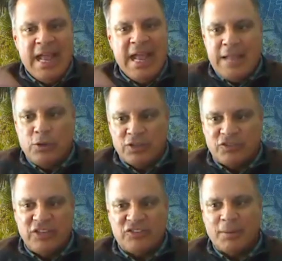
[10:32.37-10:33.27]
And you can
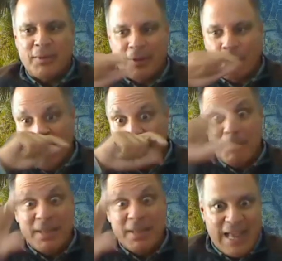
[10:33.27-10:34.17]
see some of the
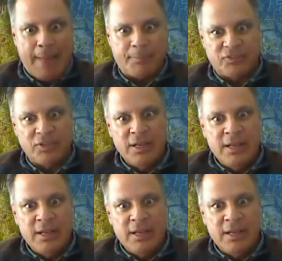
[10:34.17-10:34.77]
mishaps.